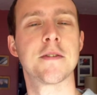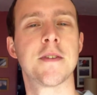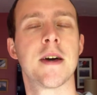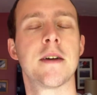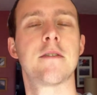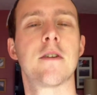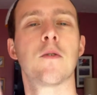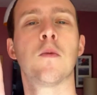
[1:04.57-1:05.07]

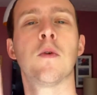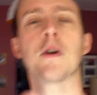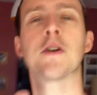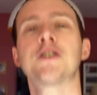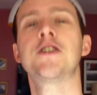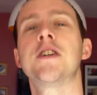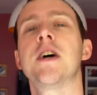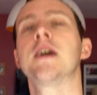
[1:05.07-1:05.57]
favourite
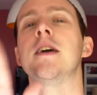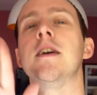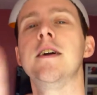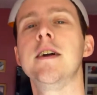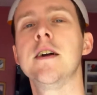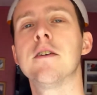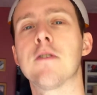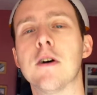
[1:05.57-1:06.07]
wash day
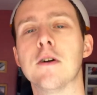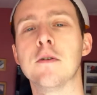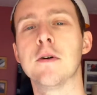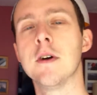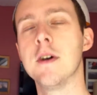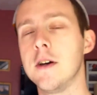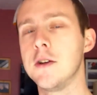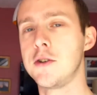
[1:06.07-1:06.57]

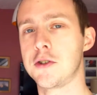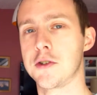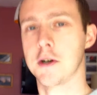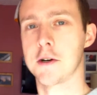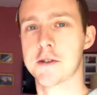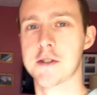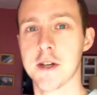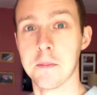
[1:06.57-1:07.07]
hero,
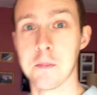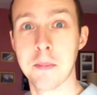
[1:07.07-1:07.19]
Dr.